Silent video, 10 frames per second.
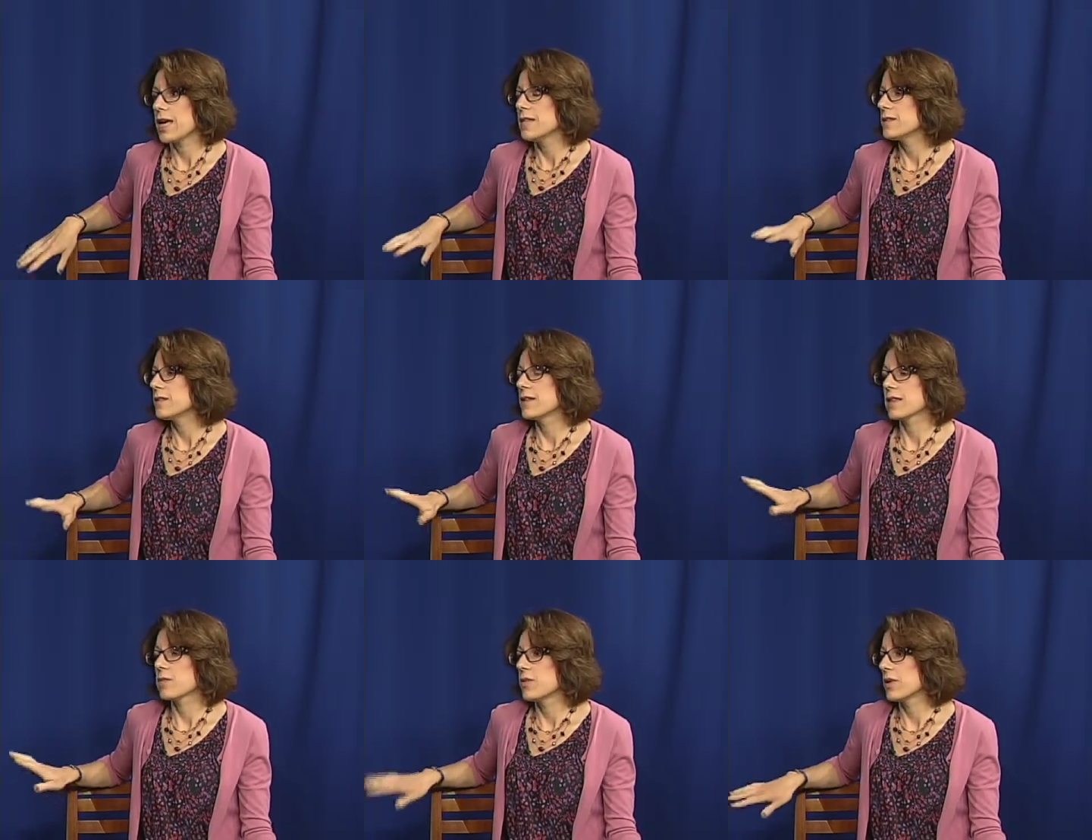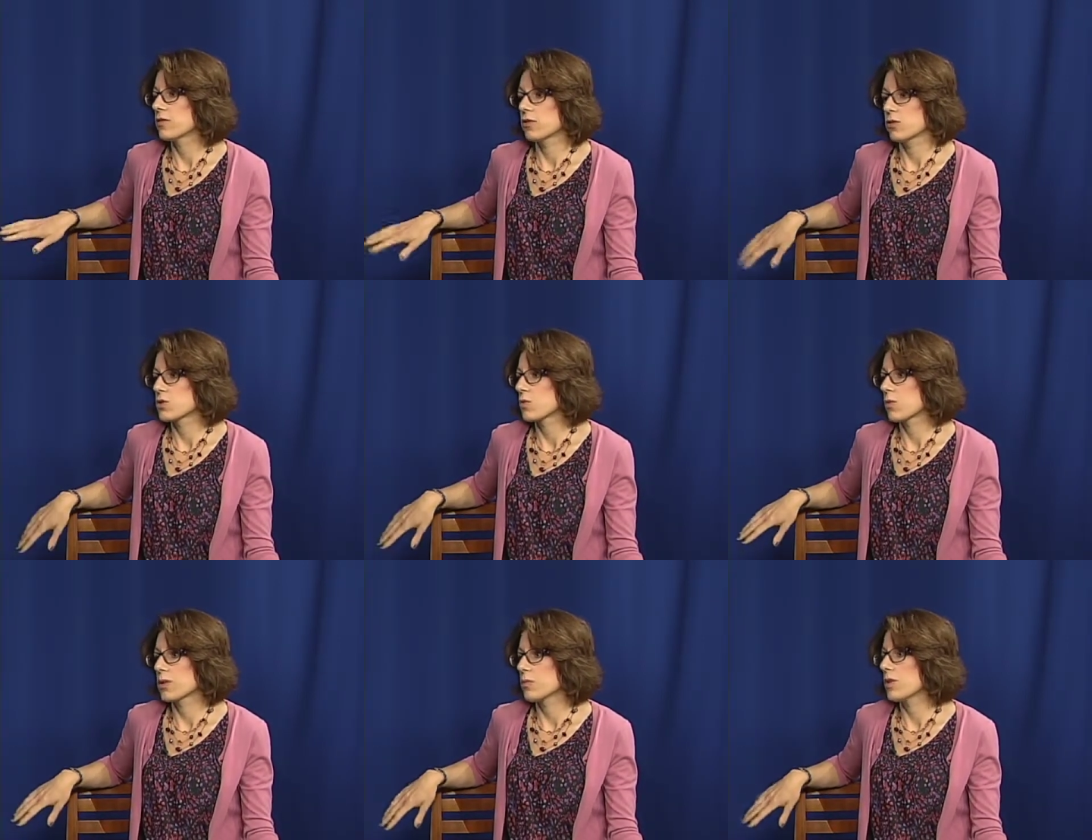This is not the biggest loser where
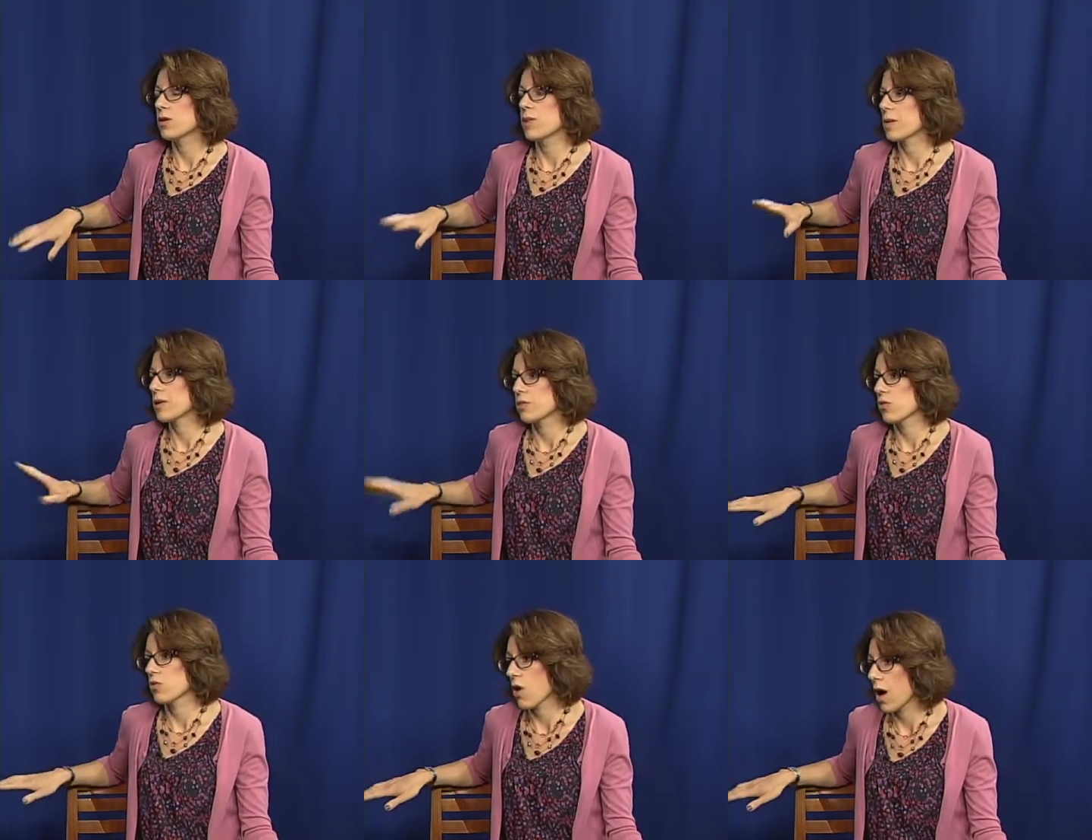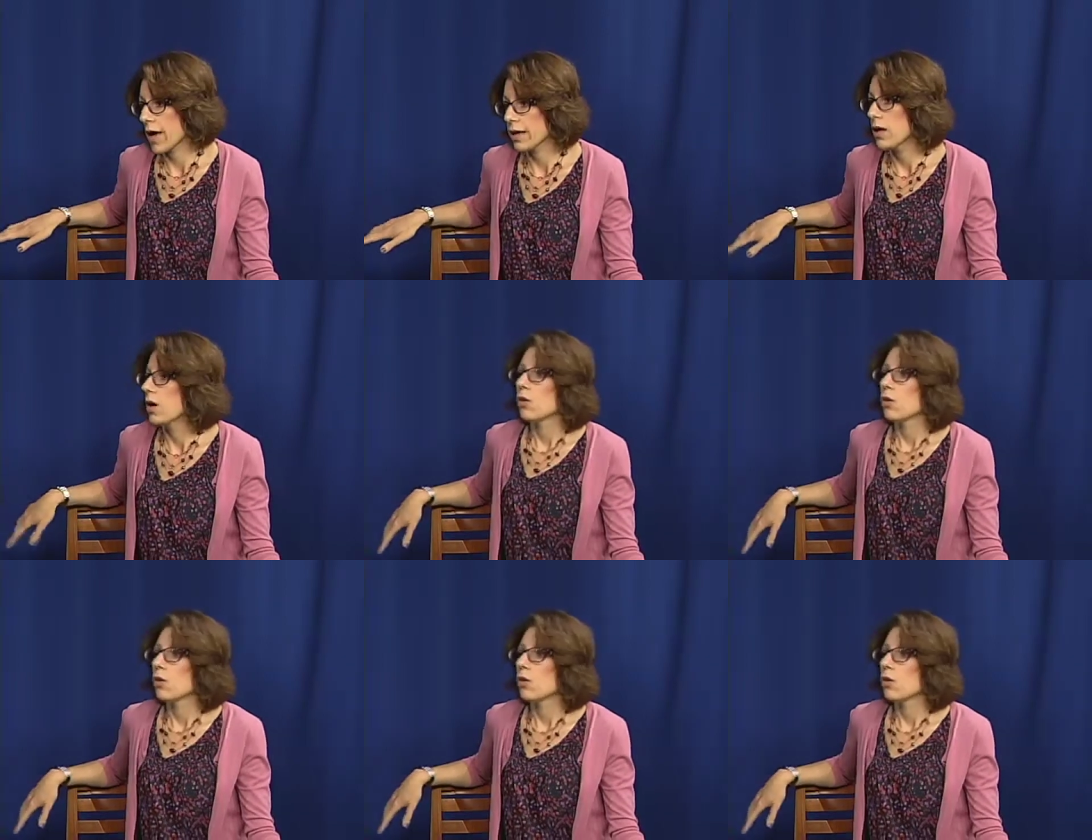pe- we don't make people cry.